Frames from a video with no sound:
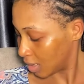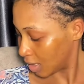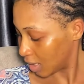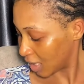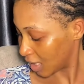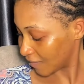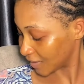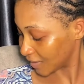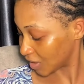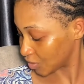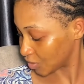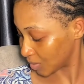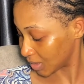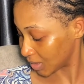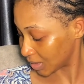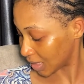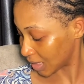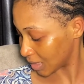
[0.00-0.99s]
After
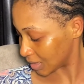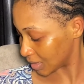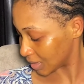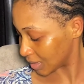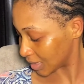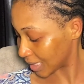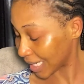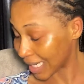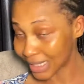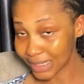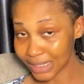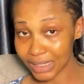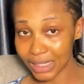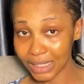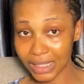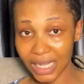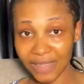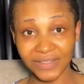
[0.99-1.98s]
doing that, the next
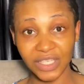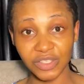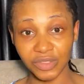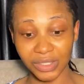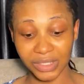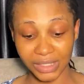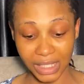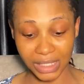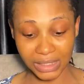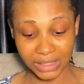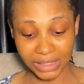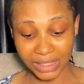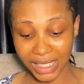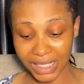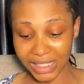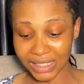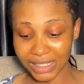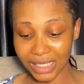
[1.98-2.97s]
thing I
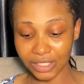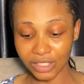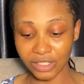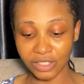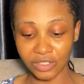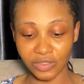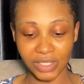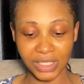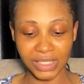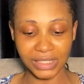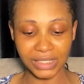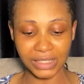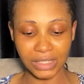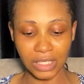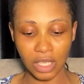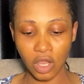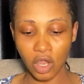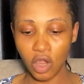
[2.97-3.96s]
need to do is
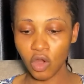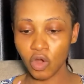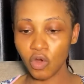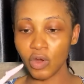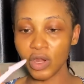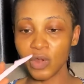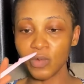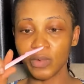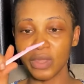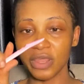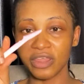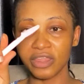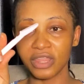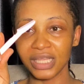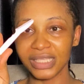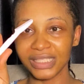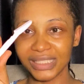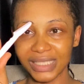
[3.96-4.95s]
going with
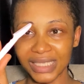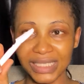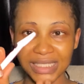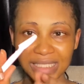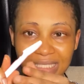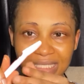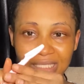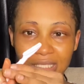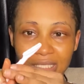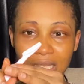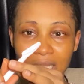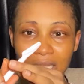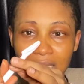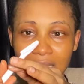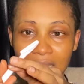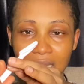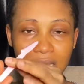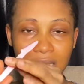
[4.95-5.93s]
this
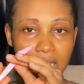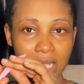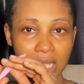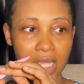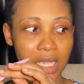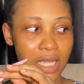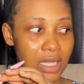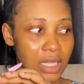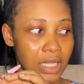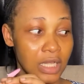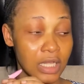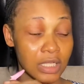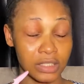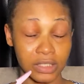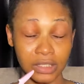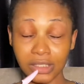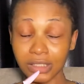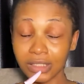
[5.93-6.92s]

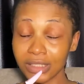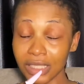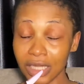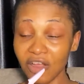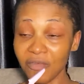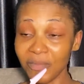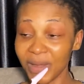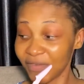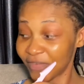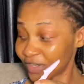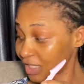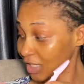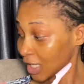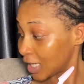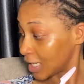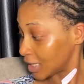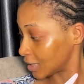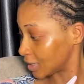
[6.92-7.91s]
to take off my facial
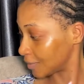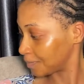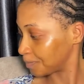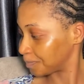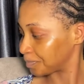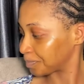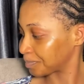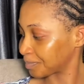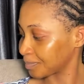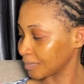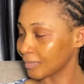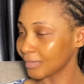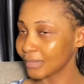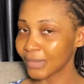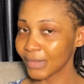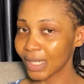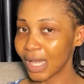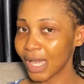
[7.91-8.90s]
hairs.
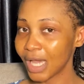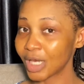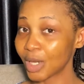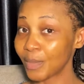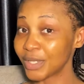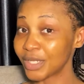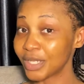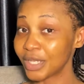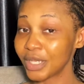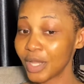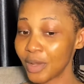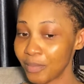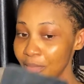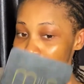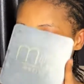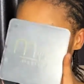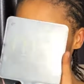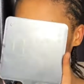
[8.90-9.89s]
And I'll be using a
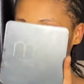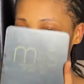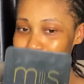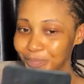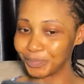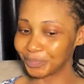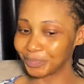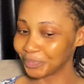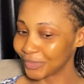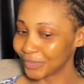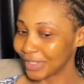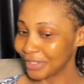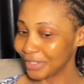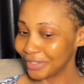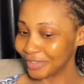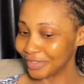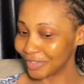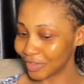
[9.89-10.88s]
mirror,
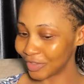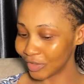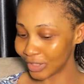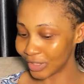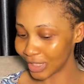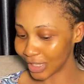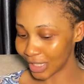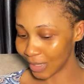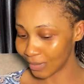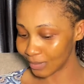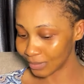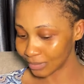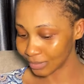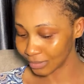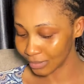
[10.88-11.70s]
so you don't think I'm.